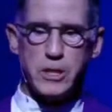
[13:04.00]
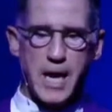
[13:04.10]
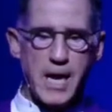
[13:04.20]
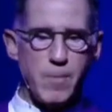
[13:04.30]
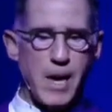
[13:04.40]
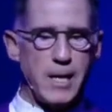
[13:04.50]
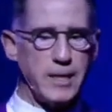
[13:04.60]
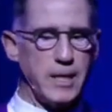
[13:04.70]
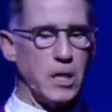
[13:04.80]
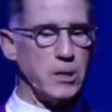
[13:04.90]
shame
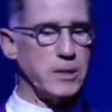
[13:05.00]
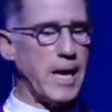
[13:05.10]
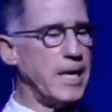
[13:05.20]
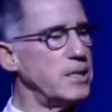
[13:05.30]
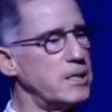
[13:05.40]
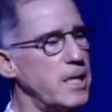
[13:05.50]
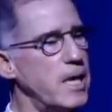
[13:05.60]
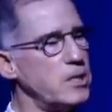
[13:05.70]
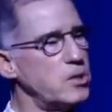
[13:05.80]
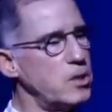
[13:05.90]
and guilt, and he
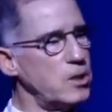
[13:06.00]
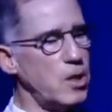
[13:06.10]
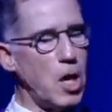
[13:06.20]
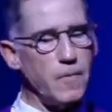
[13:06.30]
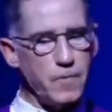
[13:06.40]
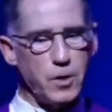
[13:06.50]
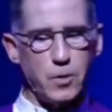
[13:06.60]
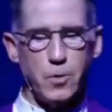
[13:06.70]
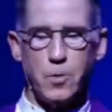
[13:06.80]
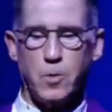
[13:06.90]
says to, of
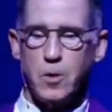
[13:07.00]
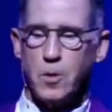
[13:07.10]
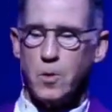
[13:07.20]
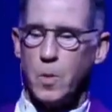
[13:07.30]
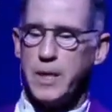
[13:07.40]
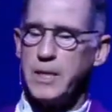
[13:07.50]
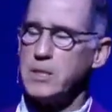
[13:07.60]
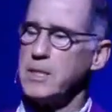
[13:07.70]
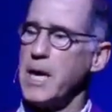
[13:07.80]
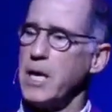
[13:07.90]
you what
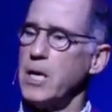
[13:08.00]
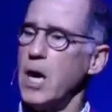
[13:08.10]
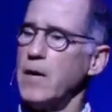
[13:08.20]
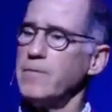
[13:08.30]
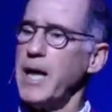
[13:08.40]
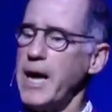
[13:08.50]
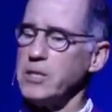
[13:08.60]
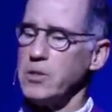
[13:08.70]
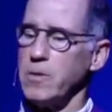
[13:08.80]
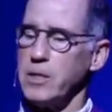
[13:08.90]
he said of
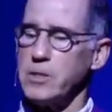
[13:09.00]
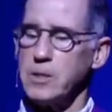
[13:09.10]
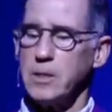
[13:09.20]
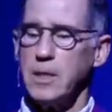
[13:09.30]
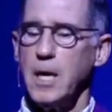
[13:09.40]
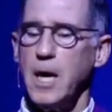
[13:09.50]
Lazarus